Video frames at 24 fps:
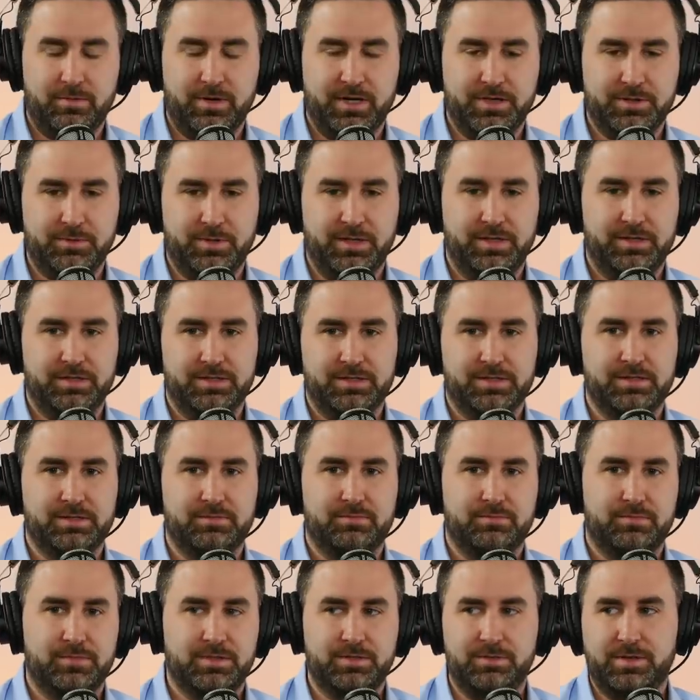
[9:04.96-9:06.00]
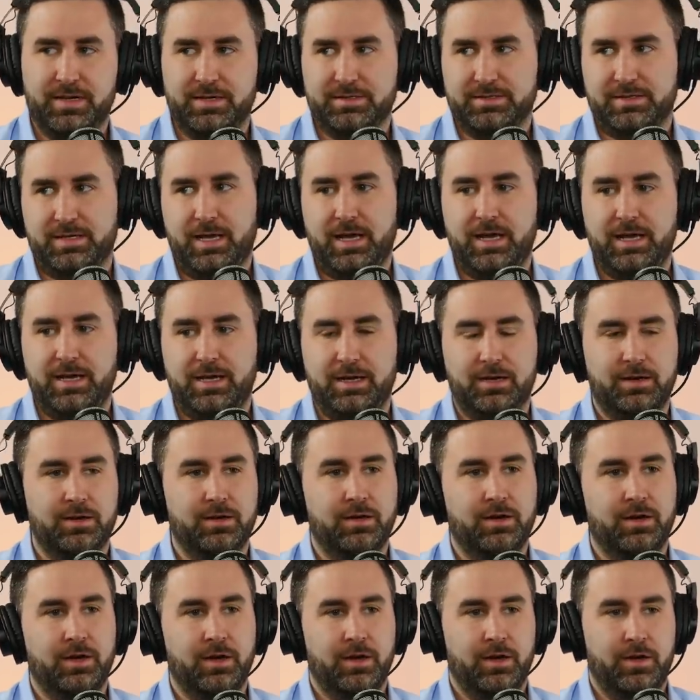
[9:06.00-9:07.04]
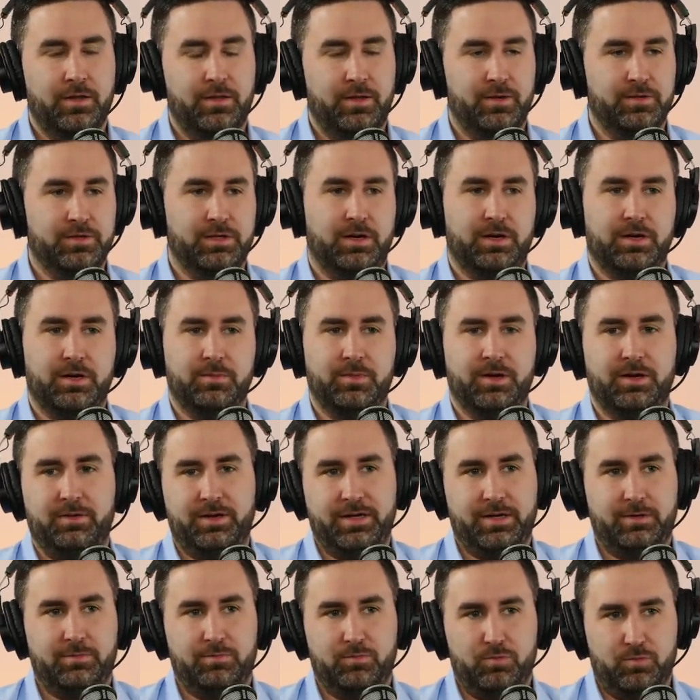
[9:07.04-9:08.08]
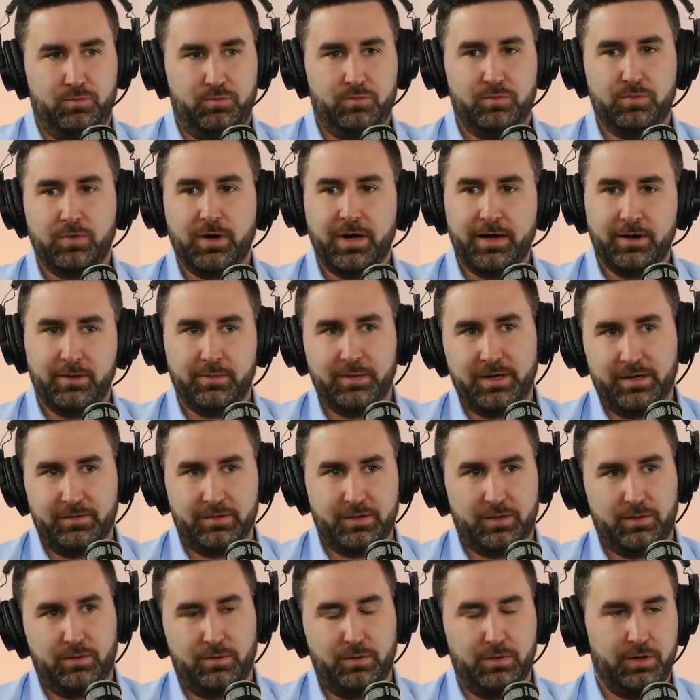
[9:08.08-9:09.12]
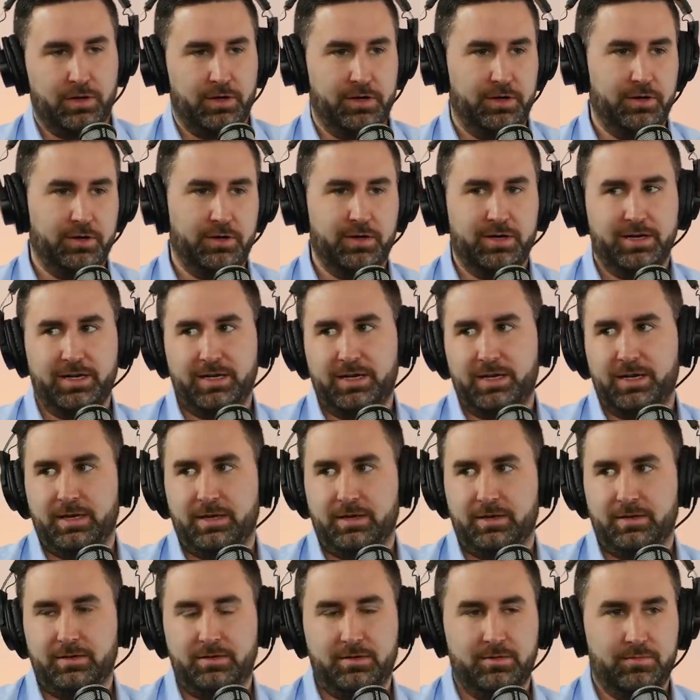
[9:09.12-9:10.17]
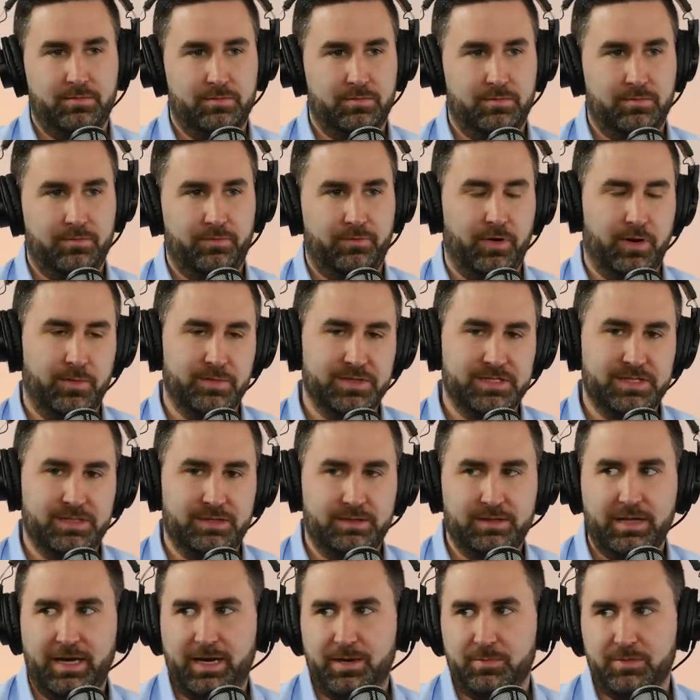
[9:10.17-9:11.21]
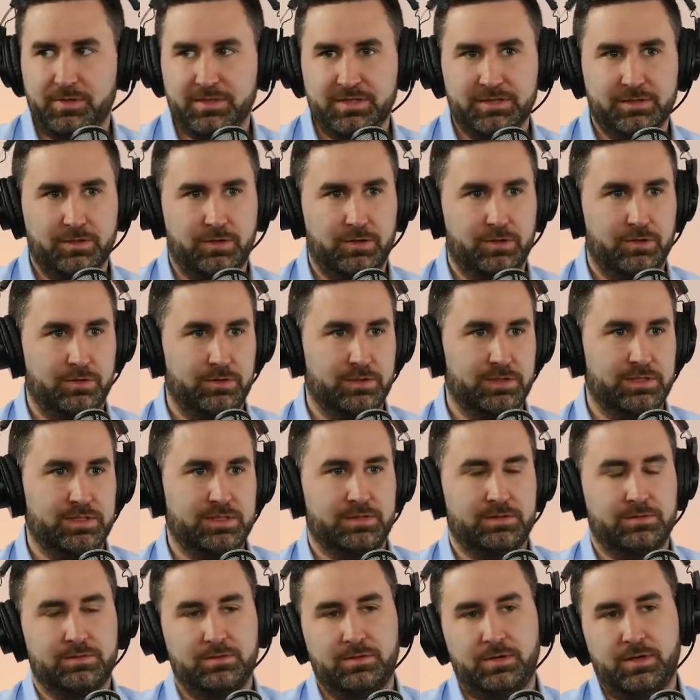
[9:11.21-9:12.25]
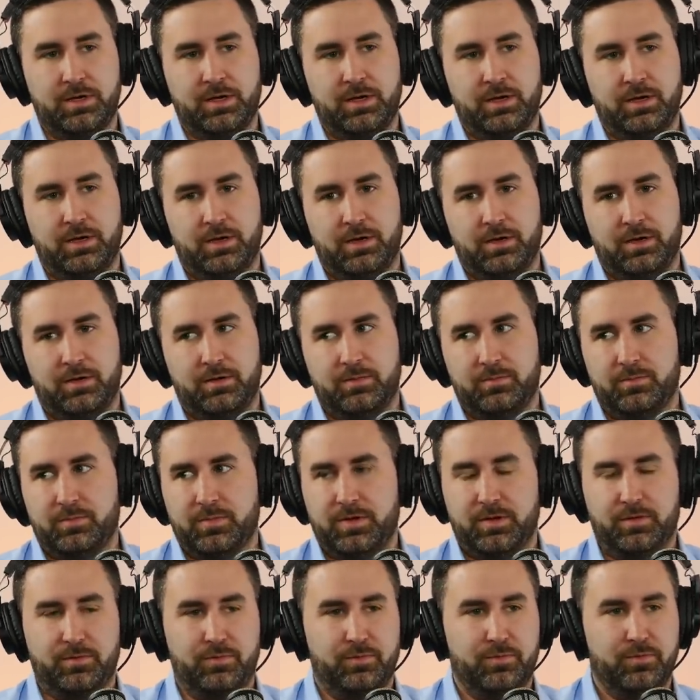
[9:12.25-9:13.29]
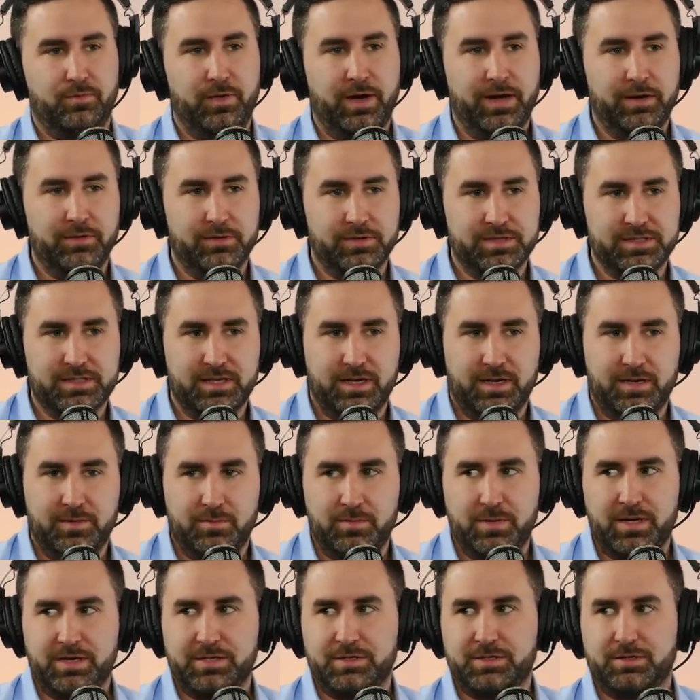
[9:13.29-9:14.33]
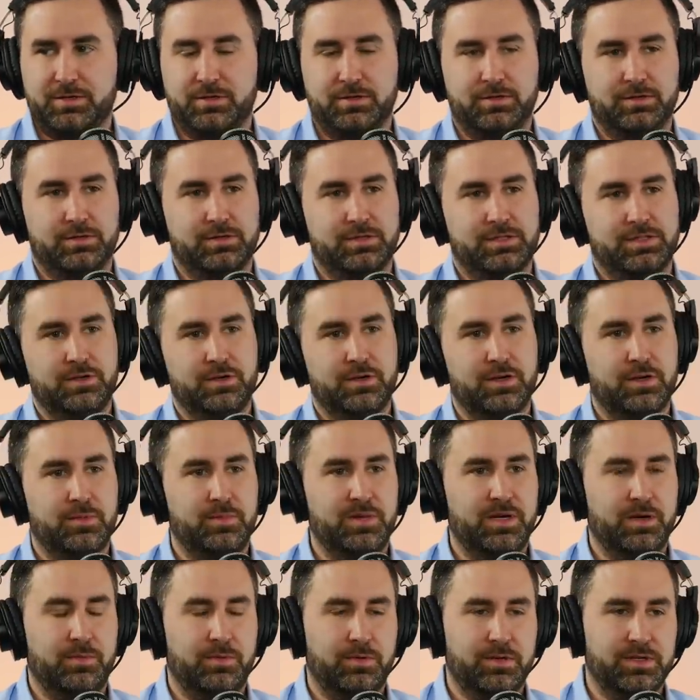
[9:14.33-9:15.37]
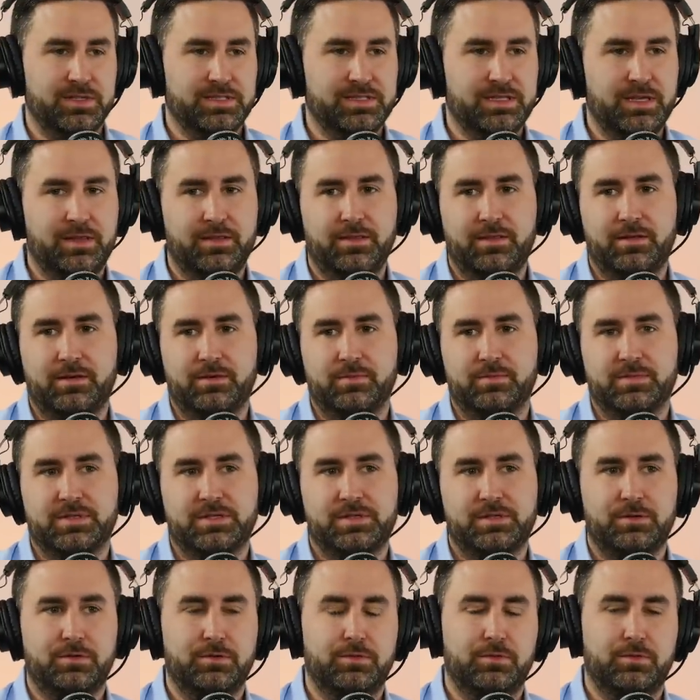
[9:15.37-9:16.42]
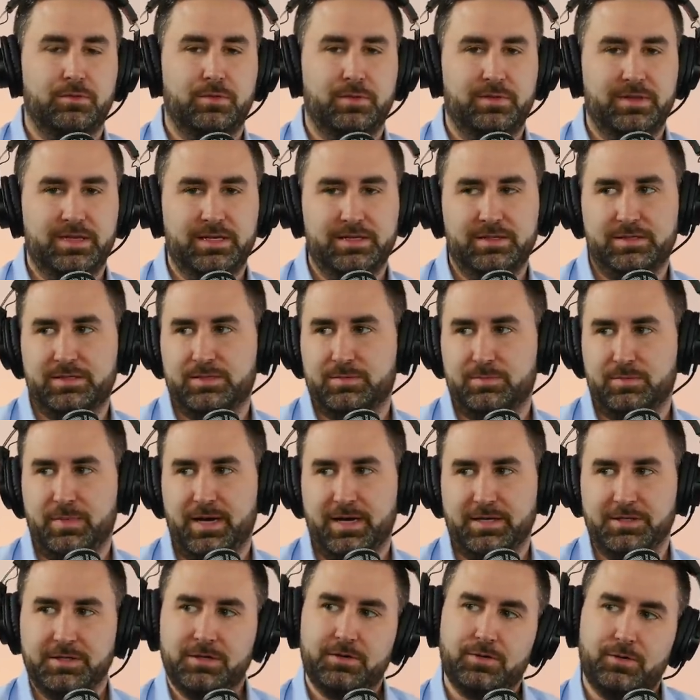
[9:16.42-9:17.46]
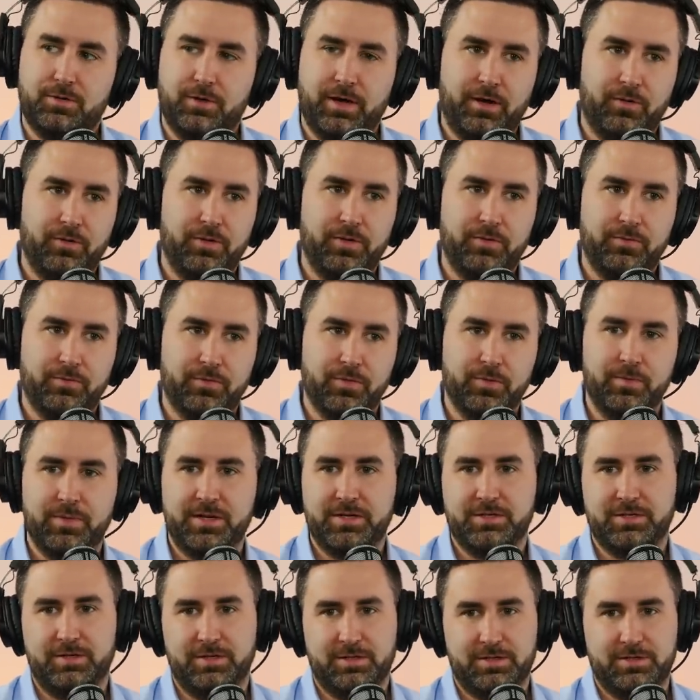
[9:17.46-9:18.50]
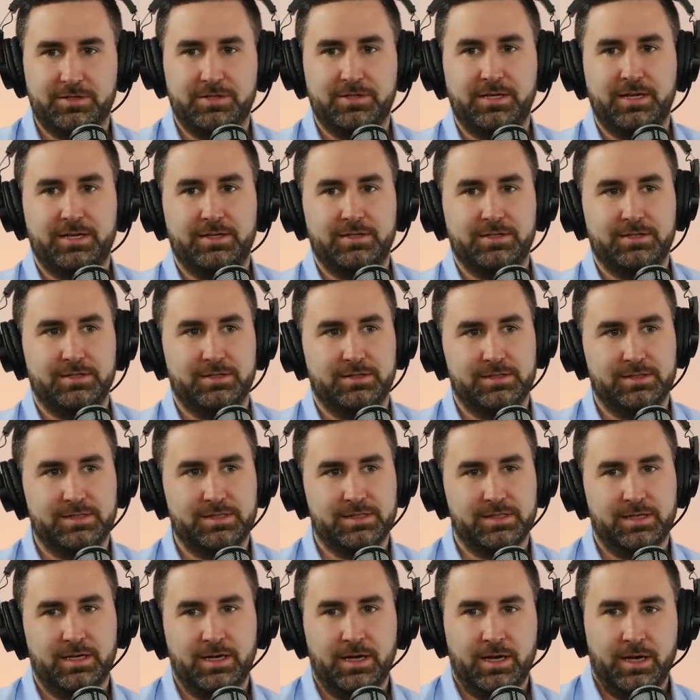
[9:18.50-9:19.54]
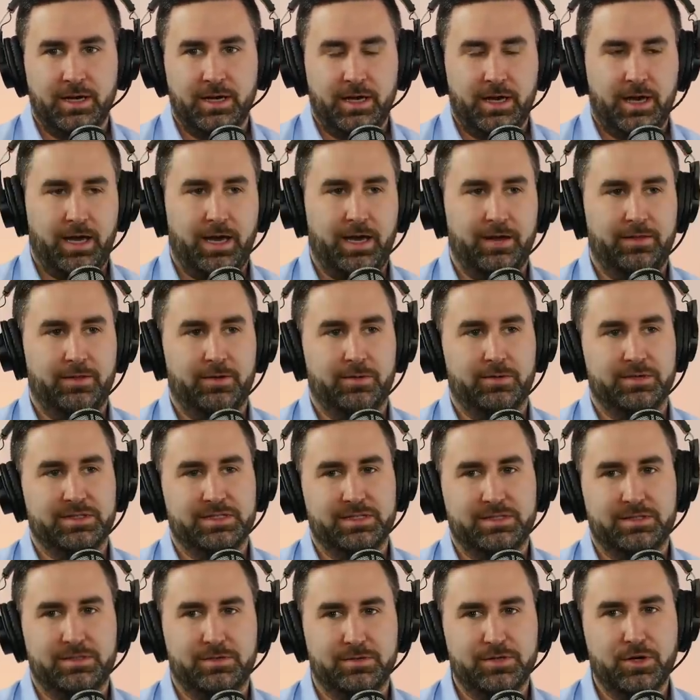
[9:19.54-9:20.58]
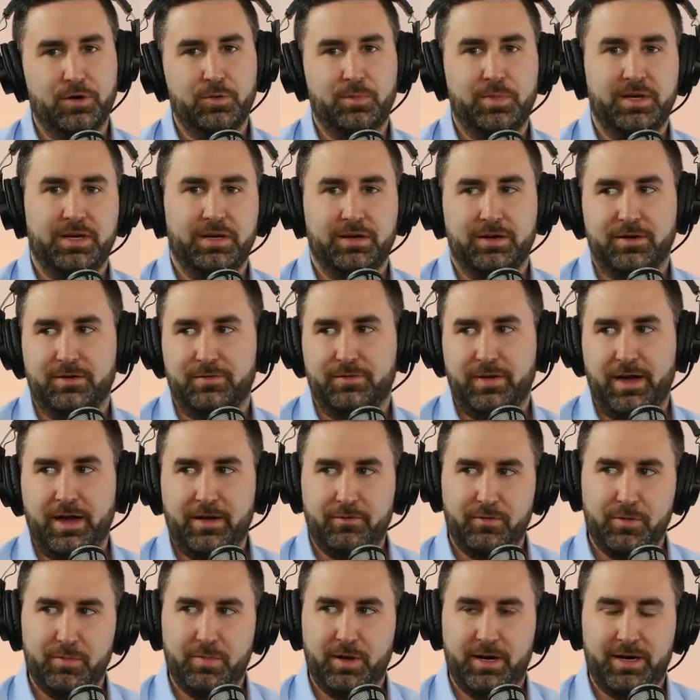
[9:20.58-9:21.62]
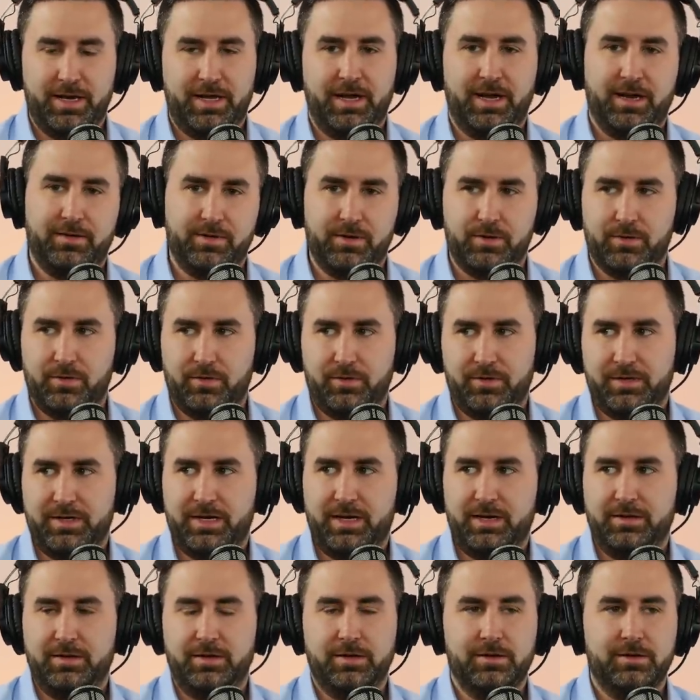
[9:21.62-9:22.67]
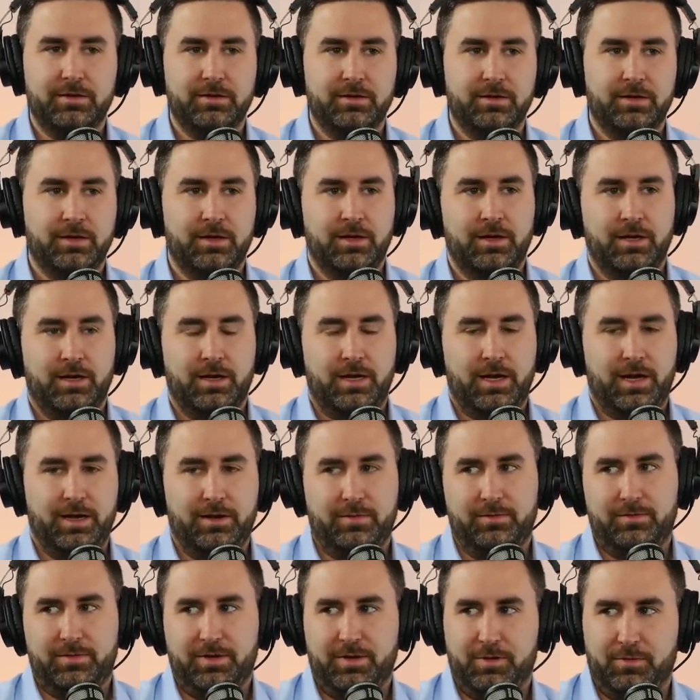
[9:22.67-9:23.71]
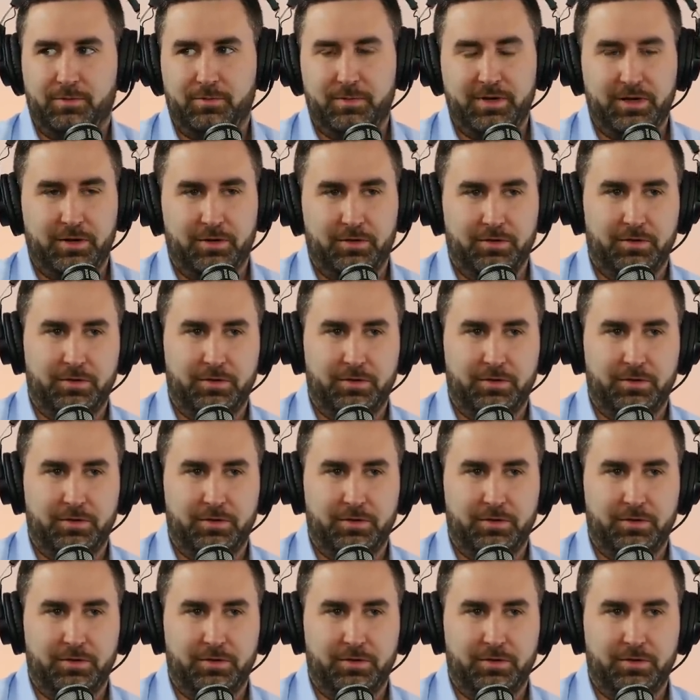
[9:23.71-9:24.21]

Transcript: graduated in 2008, they were talking about like right around the corner, you're going to get pharmacy lab results, you know, vital sign measures. You're going to be able to send them to these magical health information exchanges, and mm-hmm. there is this utopia of everybody having all the data, and you know, we all